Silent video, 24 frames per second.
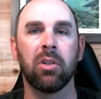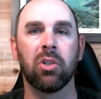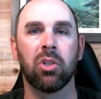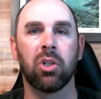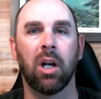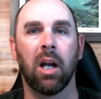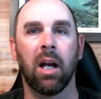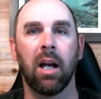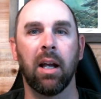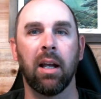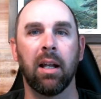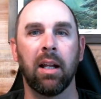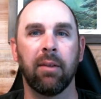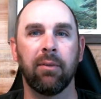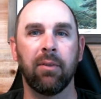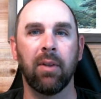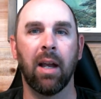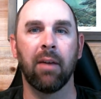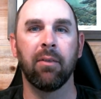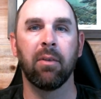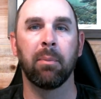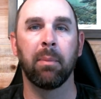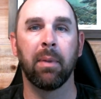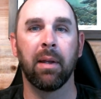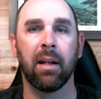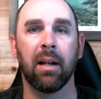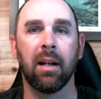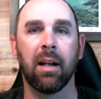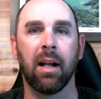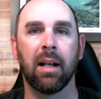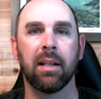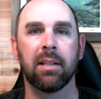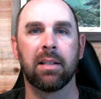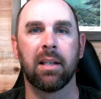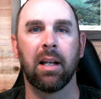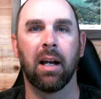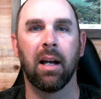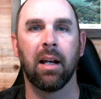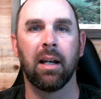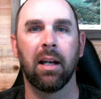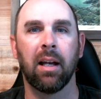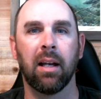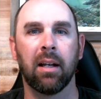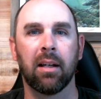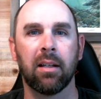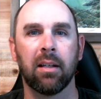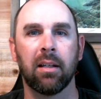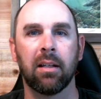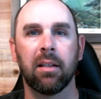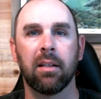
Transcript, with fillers: tried, if you haven't been in a nice kayak,